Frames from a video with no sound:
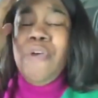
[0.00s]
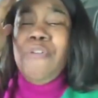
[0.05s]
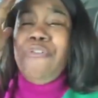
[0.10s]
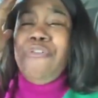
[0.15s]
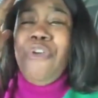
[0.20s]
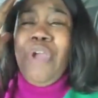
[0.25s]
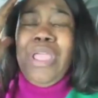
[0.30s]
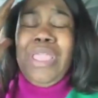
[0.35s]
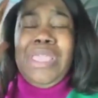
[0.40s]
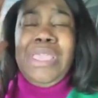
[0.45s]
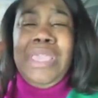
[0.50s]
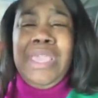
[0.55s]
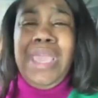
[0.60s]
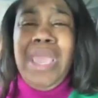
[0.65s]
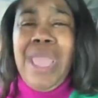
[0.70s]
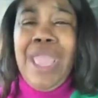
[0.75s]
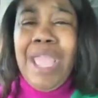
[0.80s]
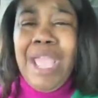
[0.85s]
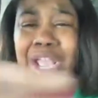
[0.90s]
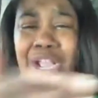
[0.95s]
For
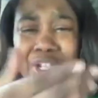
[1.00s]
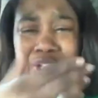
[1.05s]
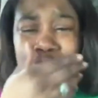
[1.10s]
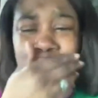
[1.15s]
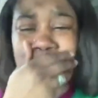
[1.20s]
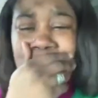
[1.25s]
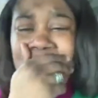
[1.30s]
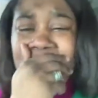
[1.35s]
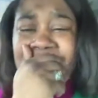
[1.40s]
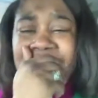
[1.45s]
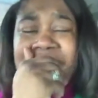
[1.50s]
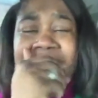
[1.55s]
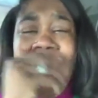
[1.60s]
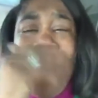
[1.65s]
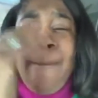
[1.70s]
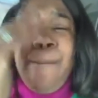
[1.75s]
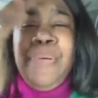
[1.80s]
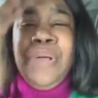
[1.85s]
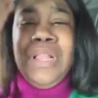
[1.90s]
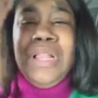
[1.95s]
years, we've
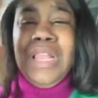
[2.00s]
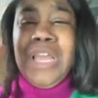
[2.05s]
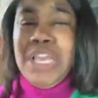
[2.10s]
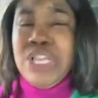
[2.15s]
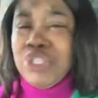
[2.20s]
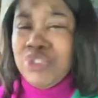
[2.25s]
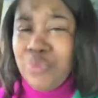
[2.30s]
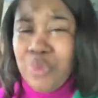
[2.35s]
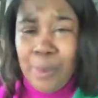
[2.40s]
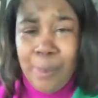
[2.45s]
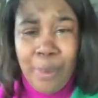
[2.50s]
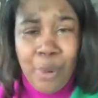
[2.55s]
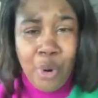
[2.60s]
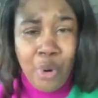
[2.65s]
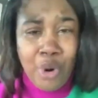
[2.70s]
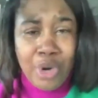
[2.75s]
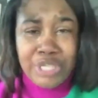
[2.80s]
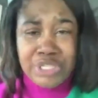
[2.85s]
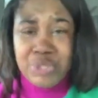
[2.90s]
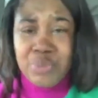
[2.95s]
got police
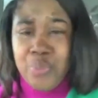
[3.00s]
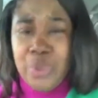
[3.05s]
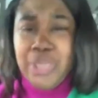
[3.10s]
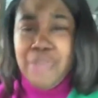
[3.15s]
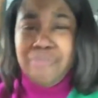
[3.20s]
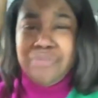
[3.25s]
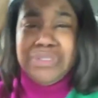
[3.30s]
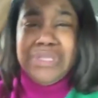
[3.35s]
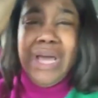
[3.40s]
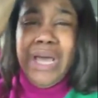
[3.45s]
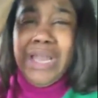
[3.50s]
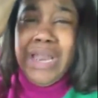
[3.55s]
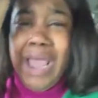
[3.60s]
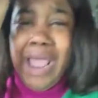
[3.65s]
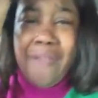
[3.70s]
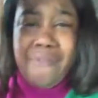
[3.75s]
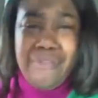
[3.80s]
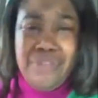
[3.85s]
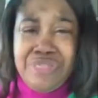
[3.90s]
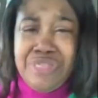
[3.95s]
reports. We've done
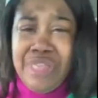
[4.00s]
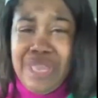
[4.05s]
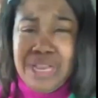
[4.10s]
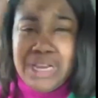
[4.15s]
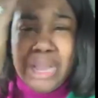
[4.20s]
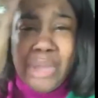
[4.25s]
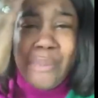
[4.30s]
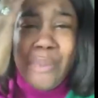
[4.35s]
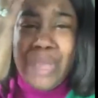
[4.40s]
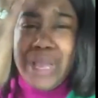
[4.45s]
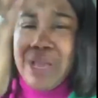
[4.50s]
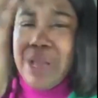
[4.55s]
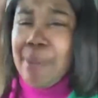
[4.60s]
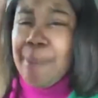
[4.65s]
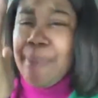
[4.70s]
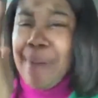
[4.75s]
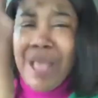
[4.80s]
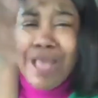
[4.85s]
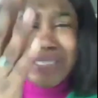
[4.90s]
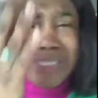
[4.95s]
everything that we
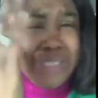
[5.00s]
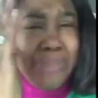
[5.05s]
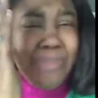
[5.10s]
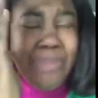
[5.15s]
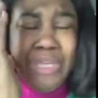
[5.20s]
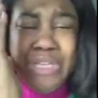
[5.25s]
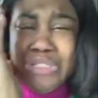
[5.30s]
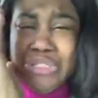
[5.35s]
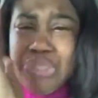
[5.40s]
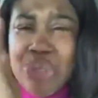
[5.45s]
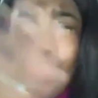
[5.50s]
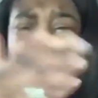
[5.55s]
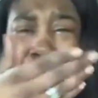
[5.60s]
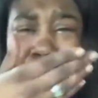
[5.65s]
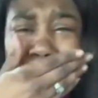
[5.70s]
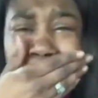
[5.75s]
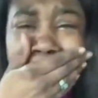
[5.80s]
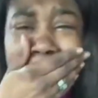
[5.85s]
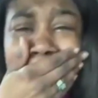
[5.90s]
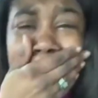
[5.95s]
could possibly
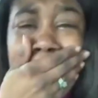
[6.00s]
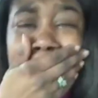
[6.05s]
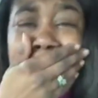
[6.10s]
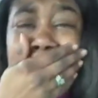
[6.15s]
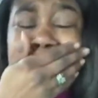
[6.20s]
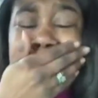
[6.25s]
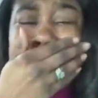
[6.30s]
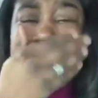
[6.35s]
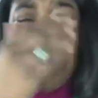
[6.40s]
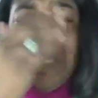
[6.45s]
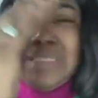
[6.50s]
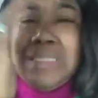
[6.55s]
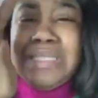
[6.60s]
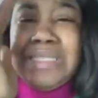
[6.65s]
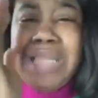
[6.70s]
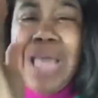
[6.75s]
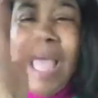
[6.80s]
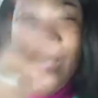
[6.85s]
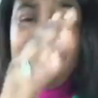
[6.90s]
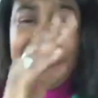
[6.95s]
do to
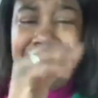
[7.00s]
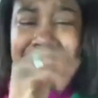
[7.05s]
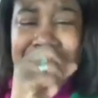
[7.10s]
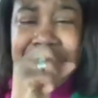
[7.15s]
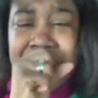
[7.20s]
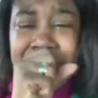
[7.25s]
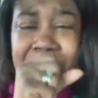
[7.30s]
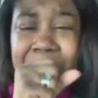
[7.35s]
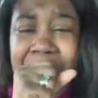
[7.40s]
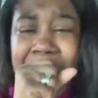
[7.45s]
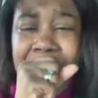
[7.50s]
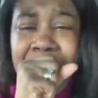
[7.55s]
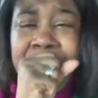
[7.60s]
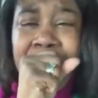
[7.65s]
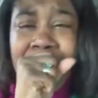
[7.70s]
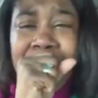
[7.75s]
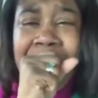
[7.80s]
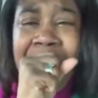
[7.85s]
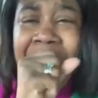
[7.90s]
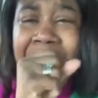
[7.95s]
stop this man
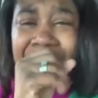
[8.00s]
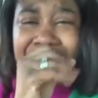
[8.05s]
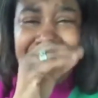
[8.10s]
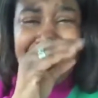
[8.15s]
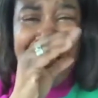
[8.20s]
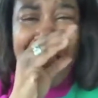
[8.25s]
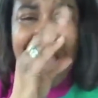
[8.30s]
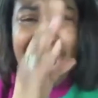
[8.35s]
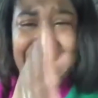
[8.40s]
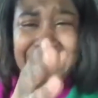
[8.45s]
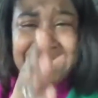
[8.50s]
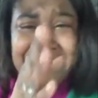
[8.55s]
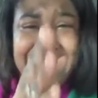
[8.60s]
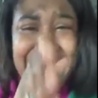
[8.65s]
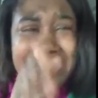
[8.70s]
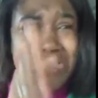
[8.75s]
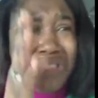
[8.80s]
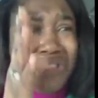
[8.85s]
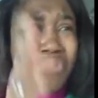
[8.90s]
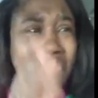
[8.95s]
from having
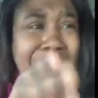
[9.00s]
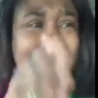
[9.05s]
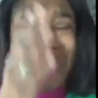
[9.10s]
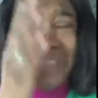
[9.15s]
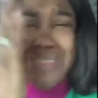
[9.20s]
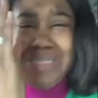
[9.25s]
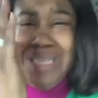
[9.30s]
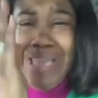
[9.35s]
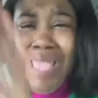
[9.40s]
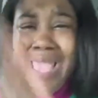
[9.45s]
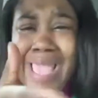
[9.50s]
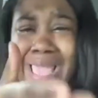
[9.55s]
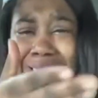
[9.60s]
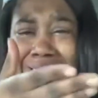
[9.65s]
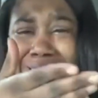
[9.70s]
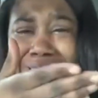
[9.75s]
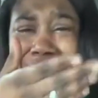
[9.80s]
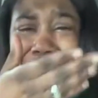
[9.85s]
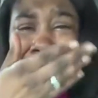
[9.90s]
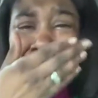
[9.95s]
access to these
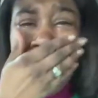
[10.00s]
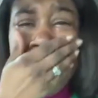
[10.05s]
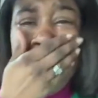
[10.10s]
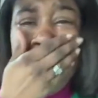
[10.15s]
kids.